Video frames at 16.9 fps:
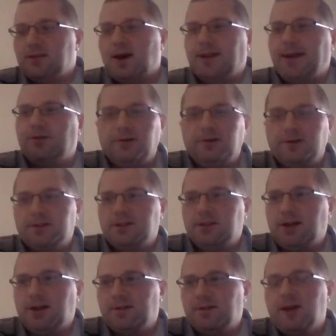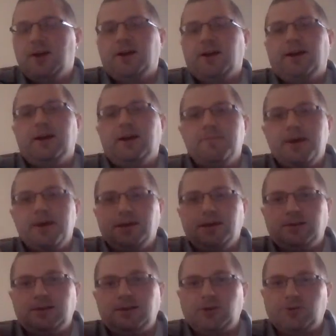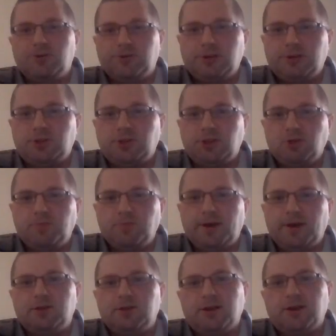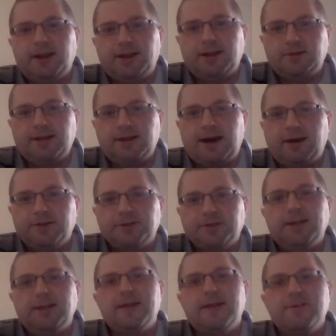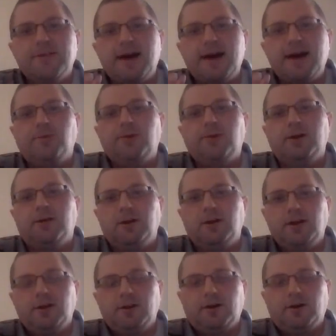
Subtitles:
negatively about something you're focusing on, it may decrease. You might start getting doubts, and then